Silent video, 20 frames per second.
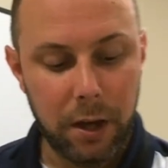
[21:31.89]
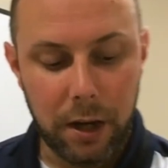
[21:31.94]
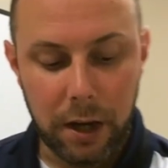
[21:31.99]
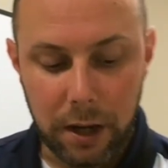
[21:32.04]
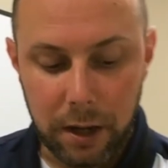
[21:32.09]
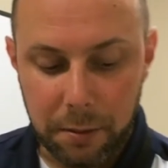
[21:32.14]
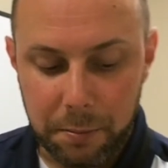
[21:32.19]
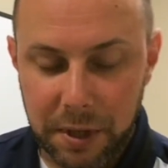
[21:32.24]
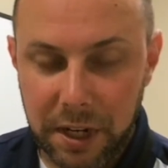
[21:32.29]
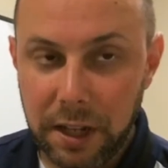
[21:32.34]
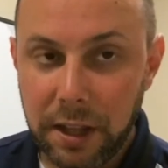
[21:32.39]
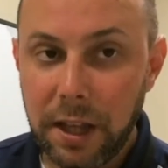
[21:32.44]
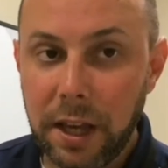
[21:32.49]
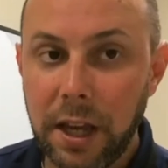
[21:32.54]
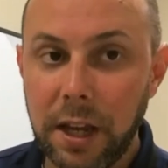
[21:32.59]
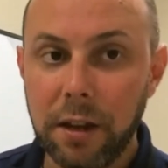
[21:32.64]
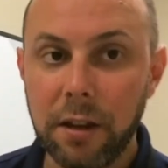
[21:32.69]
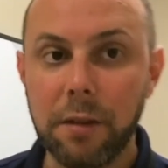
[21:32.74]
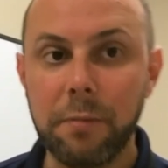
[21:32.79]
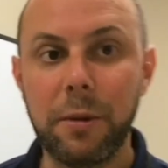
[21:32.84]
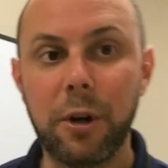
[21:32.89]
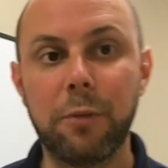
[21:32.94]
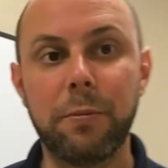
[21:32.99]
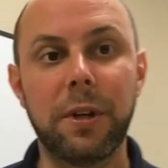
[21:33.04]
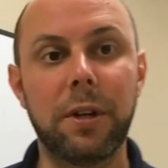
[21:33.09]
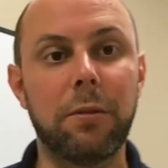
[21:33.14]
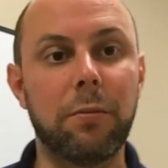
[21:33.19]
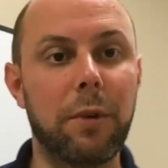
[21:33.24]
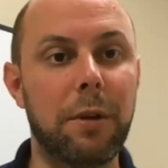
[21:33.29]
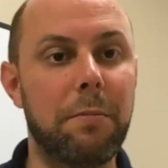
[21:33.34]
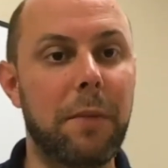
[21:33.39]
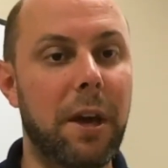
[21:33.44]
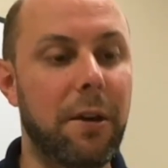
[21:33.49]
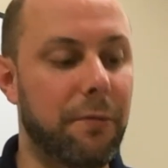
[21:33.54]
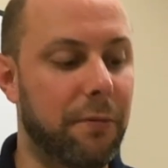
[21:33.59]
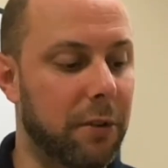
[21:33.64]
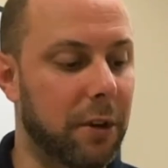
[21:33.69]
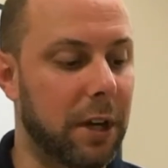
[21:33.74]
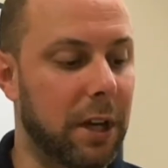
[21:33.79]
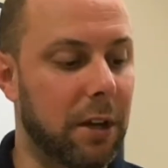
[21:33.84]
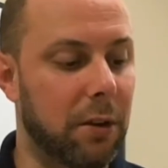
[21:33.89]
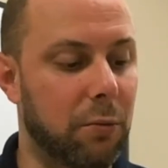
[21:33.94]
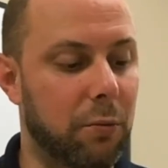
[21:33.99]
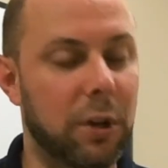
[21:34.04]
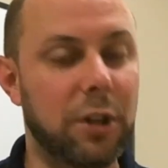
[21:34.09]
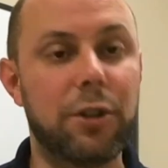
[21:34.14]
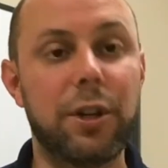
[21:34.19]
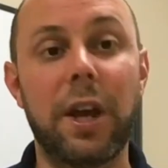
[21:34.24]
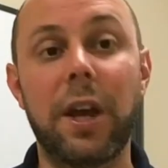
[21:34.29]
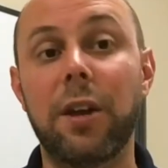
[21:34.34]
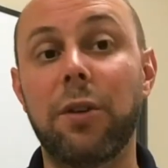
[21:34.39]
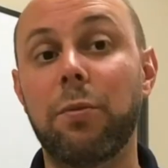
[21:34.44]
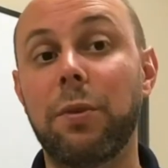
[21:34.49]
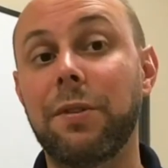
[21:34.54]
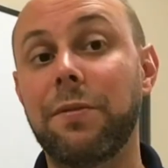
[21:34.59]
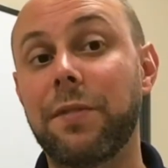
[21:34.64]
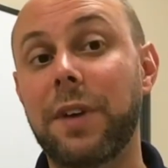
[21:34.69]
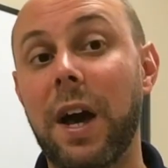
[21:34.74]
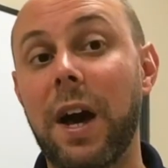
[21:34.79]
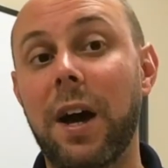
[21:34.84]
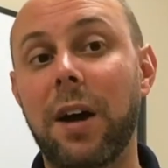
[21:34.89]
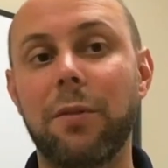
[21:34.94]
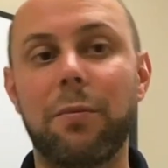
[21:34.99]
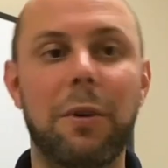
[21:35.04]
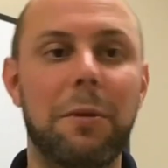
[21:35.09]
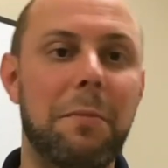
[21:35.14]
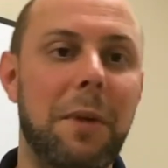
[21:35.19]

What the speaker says: But in the heat of the moment, we may forget which end we've got.